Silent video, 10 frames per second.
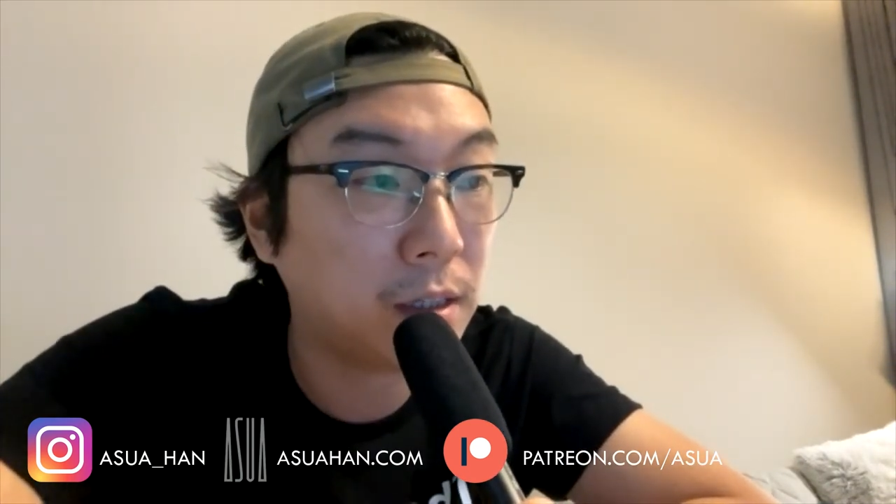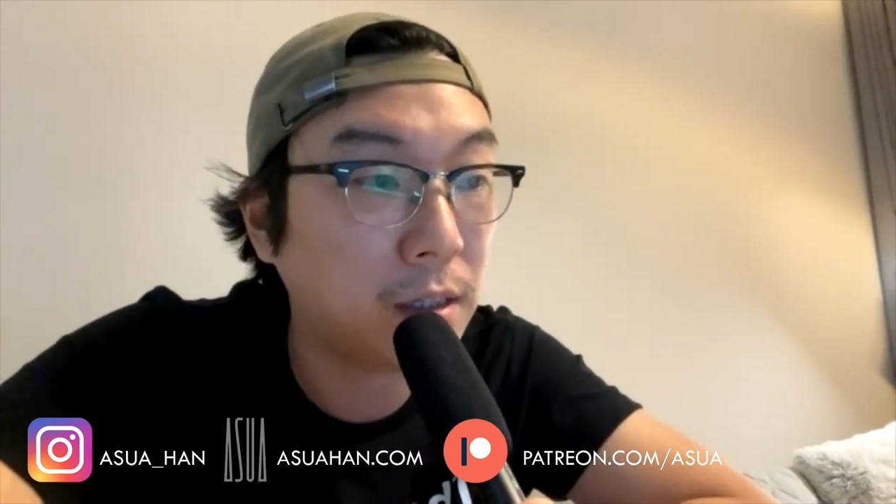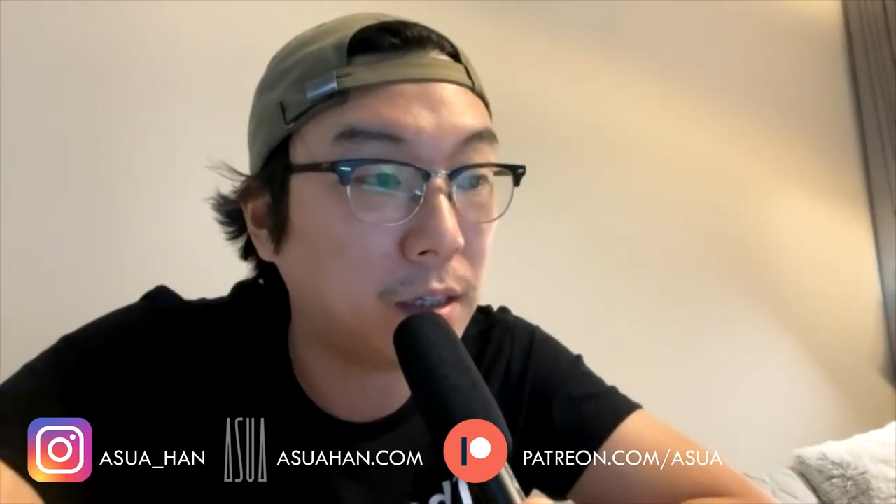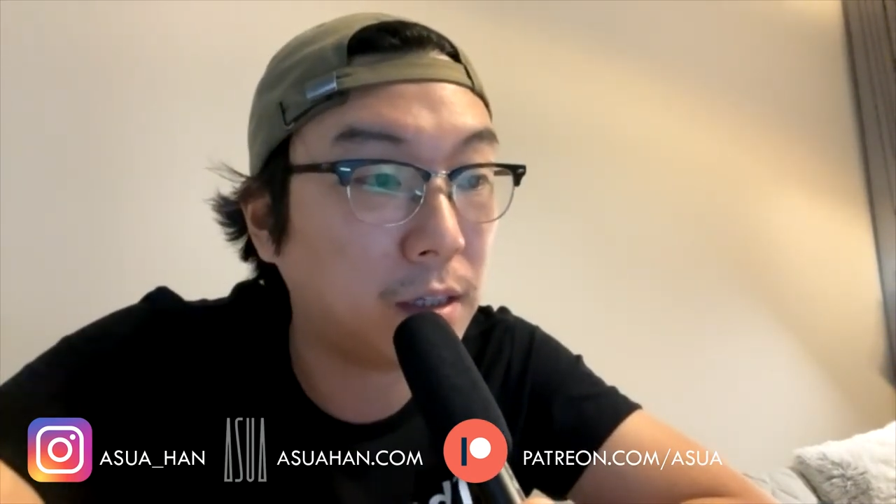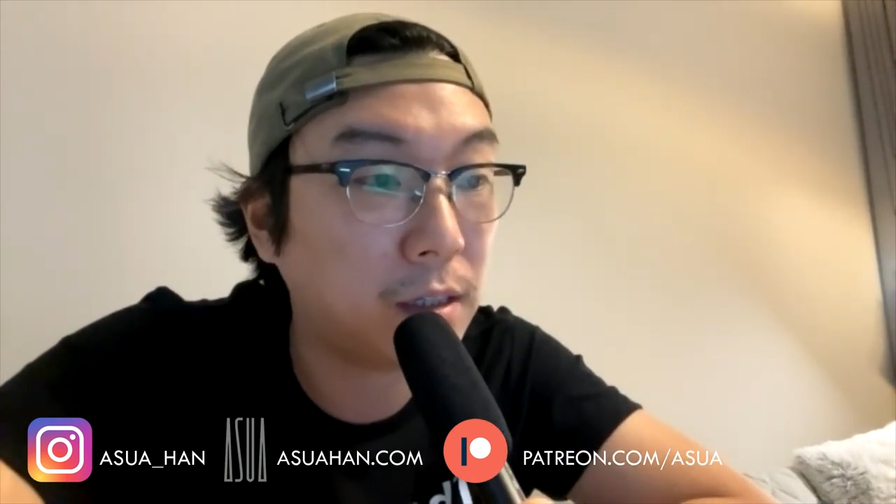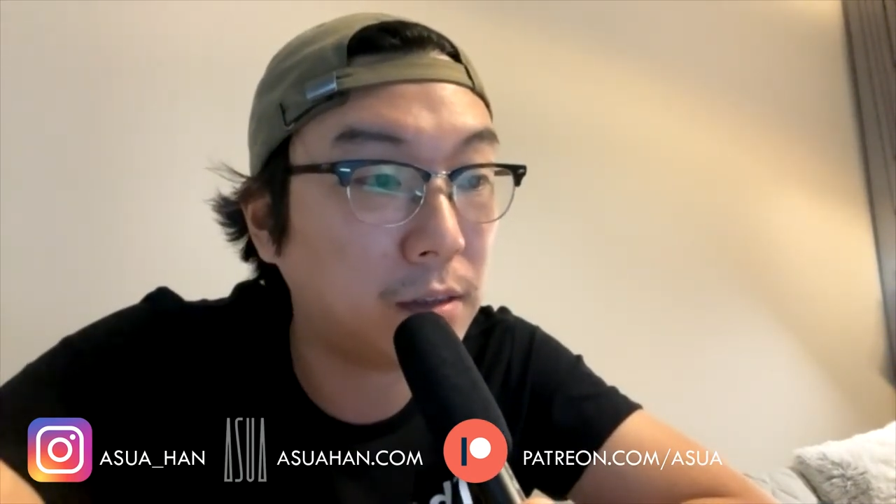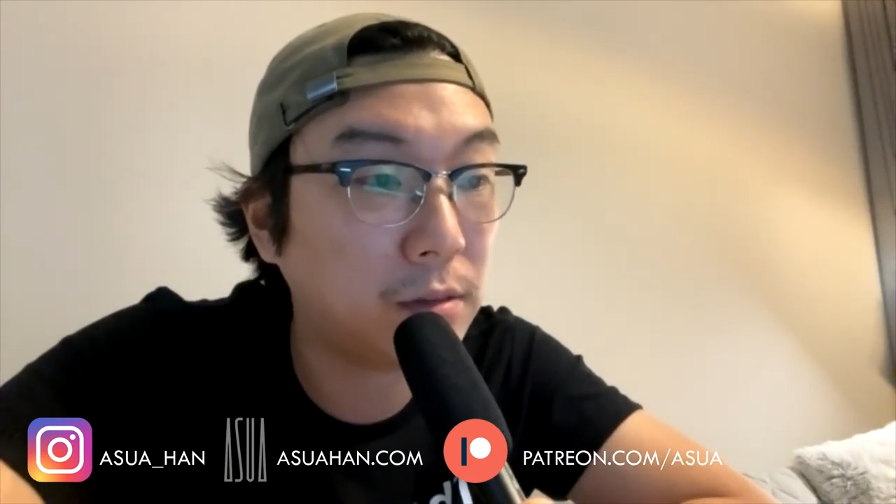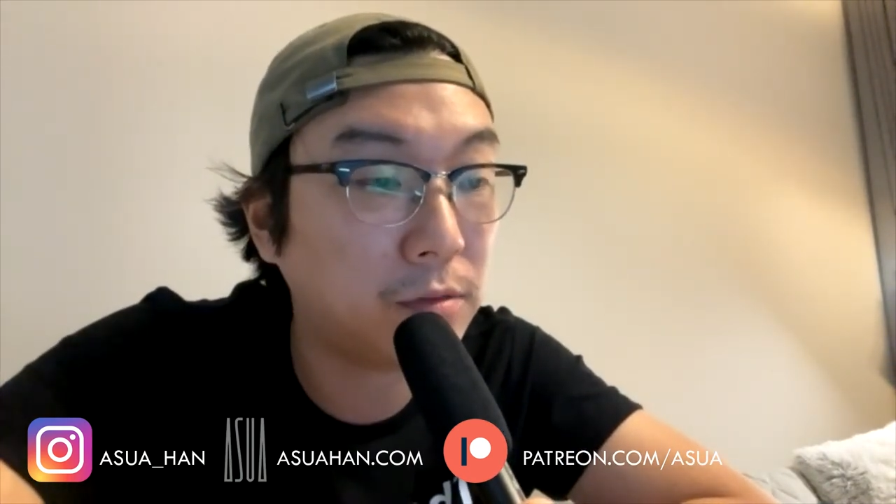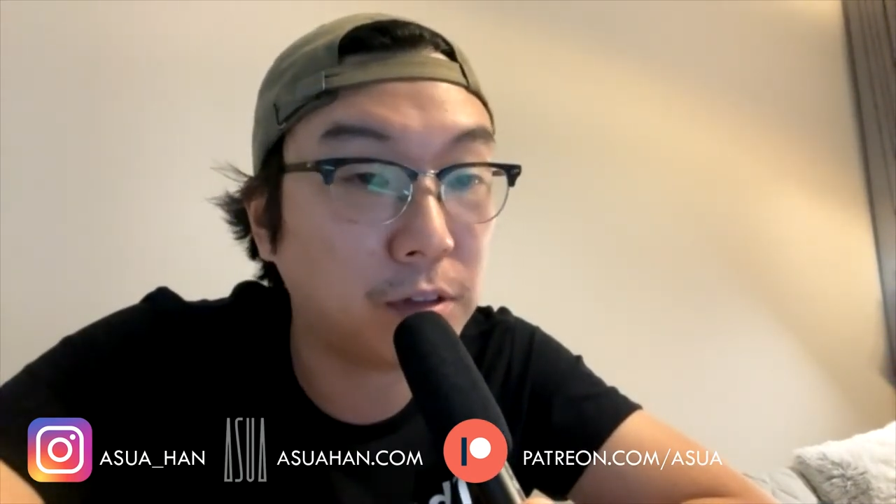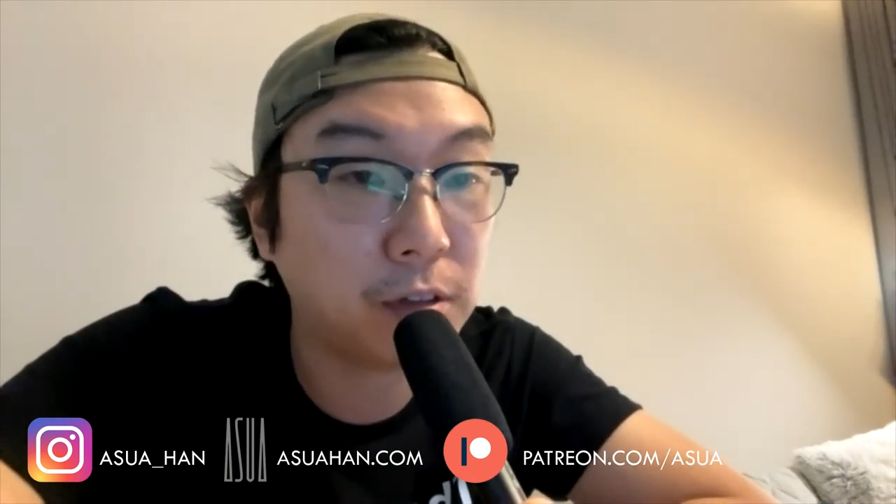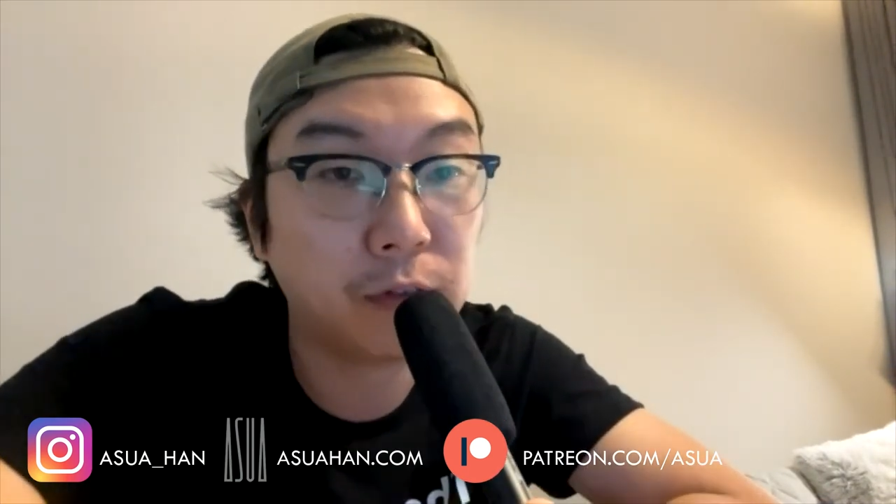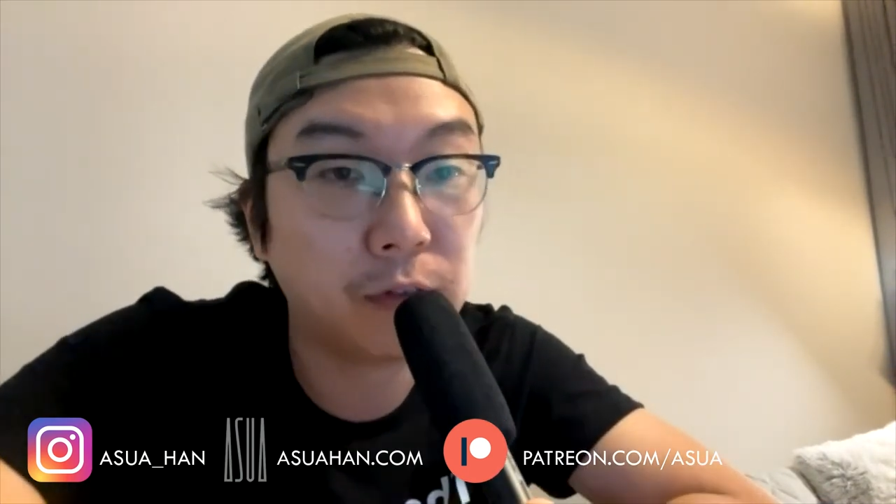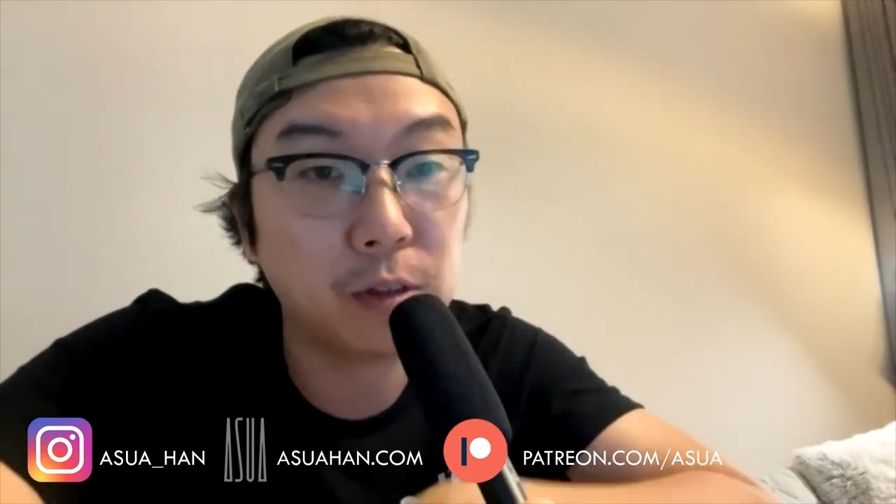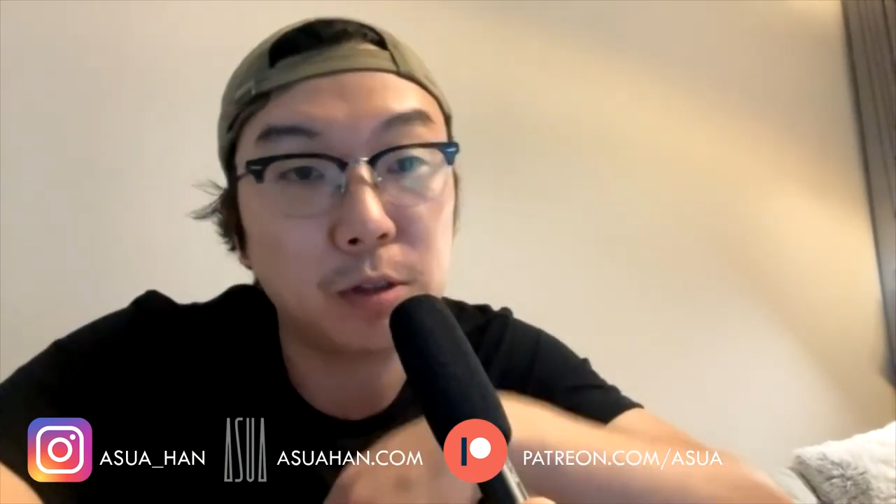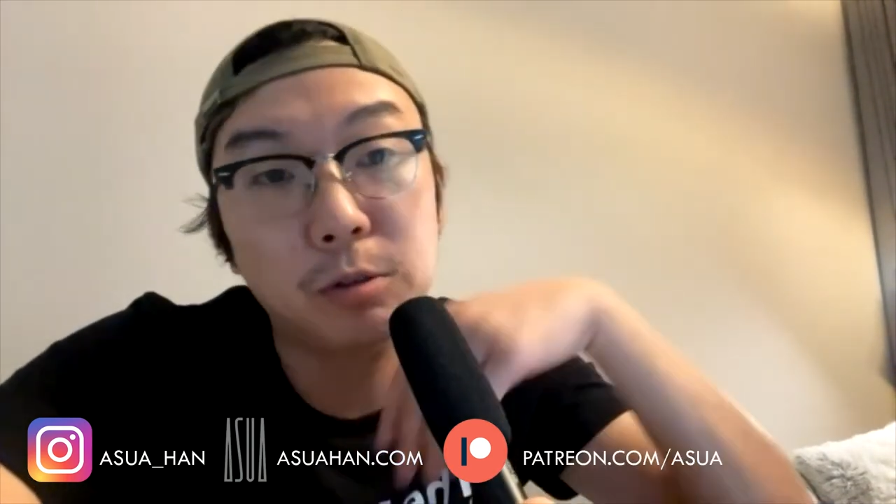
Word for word: and for those of you who